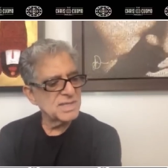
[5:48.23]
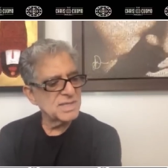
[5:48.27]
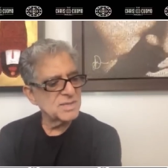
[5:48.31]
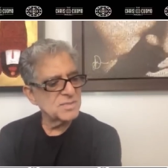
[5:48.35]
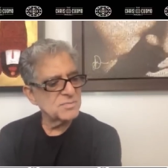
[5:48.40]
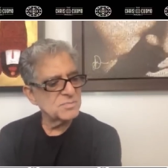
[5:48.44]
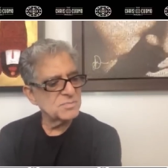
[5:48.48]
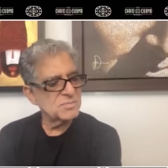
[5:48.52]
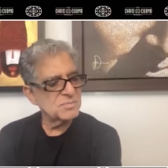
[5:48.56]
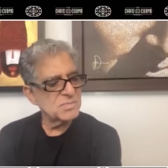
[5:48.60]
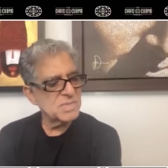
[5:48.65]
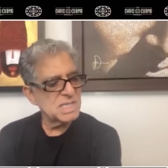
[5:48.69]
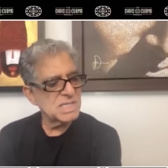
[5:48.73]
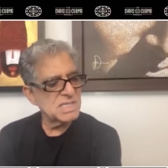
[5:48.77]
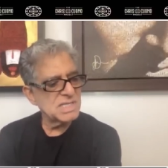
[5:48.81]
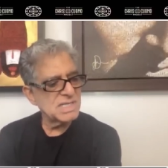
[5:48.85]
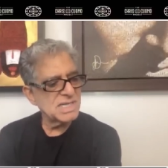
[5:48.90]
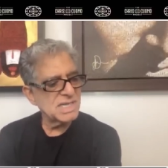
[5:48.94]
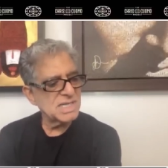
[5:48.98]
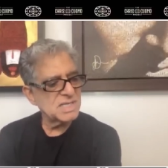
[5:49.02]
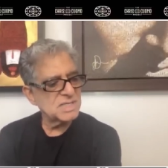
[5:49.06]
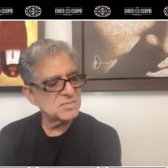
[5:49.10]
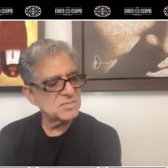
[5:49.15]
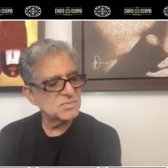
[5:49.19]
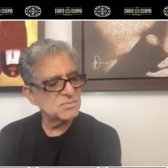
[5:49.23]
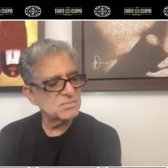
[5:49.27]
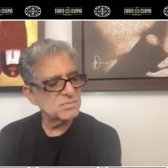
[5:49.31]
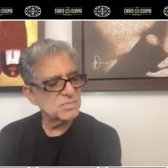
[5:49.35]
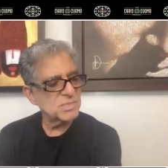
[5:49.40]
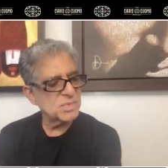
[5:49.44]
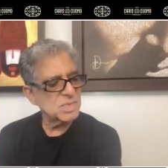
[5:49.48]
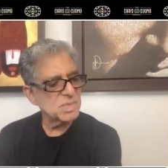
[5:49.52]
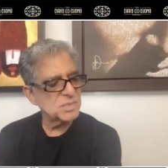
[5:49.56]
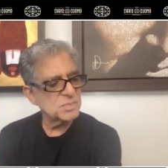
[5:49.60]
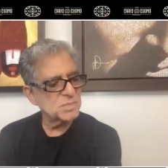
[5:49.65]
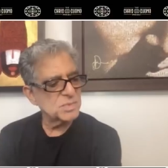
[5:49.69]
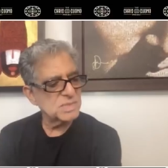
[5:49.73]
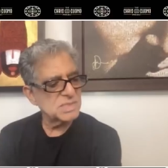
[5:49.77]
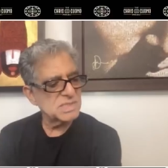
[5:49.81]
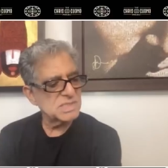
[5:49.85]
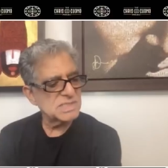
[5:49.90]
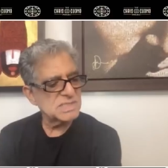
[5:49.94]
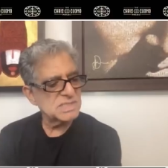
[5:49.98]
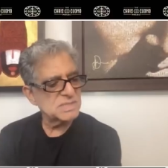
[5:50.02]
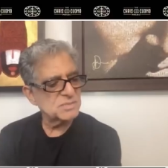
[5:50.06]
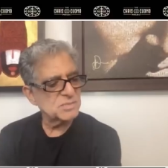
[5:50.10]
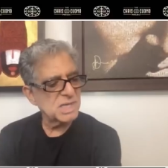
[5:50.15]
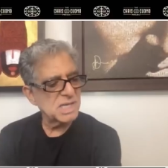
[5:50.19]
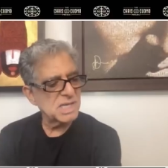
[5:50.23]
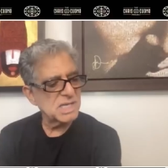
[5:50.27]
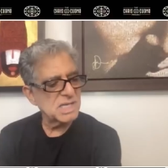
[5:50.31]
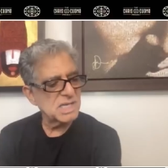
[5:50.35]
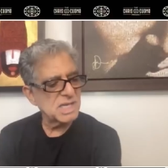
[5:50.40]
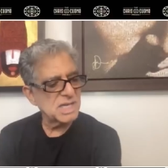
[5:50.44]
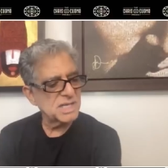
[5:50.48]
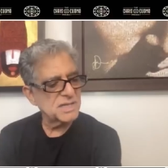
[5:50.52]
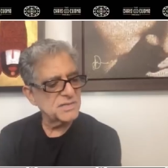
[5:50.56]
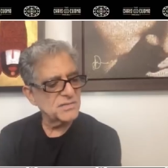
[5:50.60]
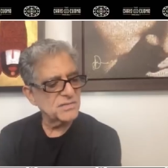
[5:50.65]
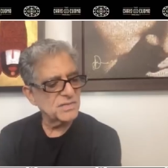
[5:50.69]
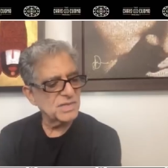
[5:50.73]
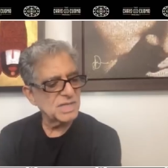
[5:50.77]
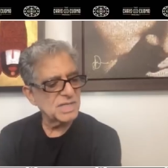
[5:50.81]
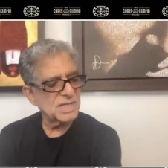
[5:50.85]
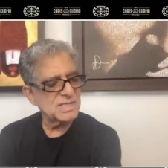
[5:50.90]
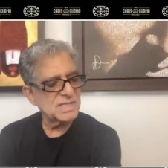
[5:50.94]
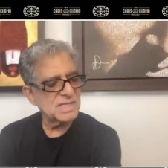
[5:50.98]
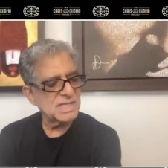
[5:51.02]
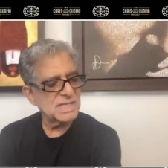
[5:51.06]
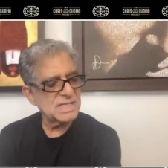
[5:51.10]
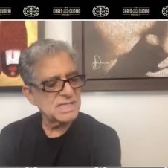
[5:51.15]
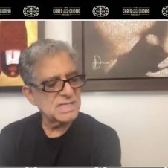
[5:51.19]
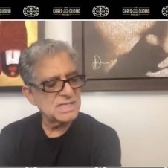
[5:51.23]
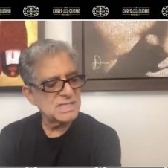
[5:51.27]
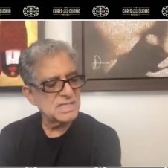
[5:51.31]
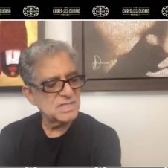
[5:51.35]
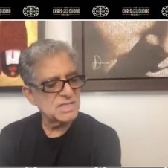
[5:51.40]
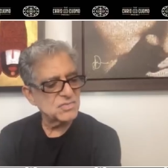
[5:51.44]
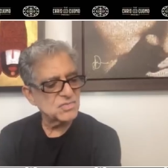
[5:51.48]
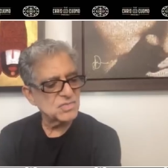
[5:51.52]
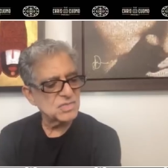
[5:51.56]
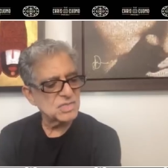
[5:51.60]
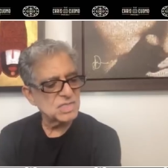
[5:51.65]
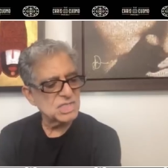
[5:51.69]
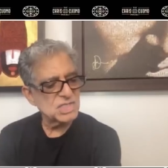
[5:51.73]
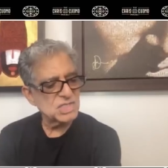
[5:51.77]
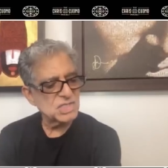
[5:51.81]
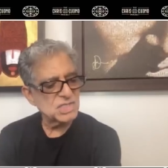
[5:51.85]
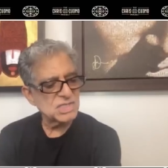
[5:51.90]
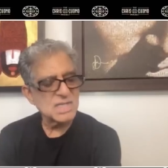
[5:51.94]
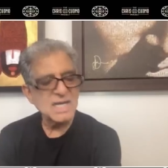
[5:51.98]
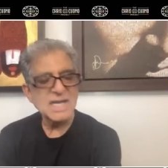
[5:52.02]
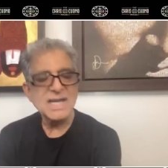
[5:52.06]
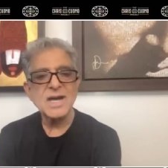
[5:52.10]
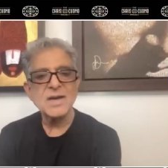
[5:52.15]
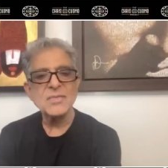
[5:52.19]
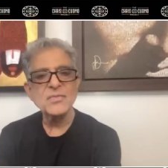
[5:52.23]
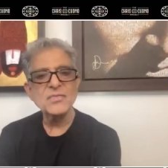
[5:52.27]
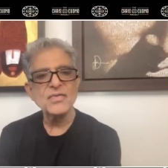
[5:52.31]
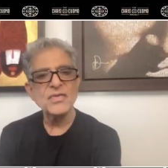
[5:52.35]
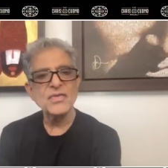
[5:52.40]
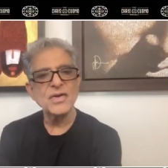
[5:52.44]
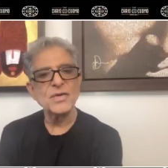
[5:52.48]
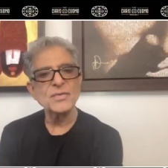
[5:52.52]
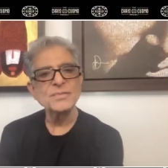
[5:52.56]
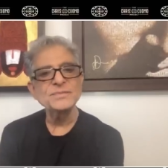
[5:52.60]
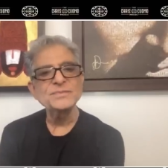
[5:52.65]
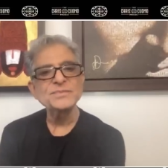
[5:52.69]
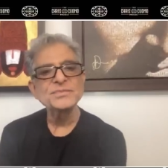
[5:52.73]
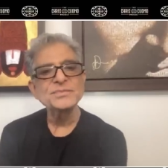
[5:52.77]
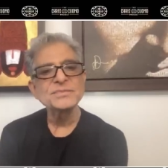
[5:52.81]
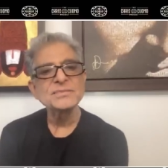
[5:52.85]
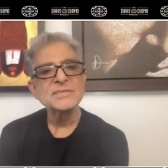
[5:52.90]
meaning and purpose in my life. And in the tradition I come from,